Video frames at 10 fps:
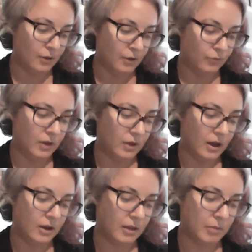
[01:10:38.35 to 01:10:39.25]
for the
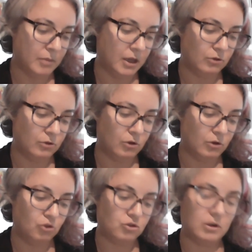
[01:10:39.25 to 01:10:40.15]
Academic and
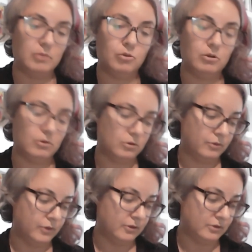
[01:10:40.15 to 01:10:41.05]
Cultural
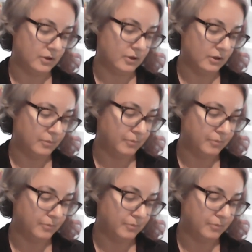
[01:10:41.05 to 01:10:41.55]
Boycott of Israel.